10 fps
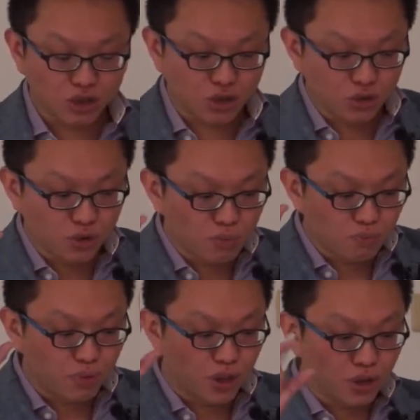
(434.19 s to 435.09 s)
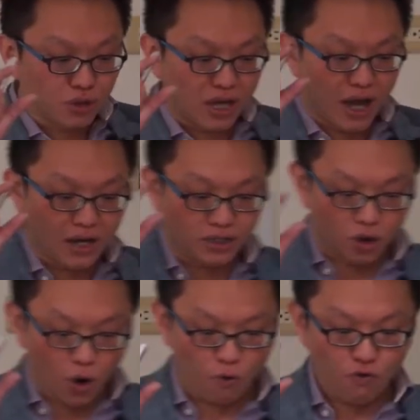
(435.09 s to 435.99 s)
to build on its
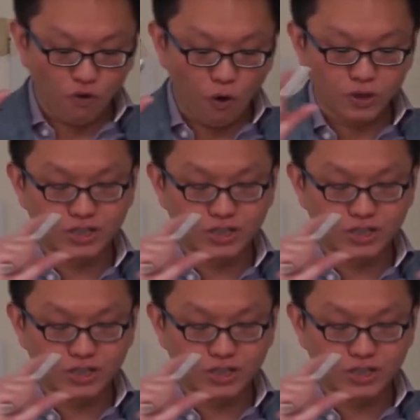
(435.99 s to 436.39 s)
own for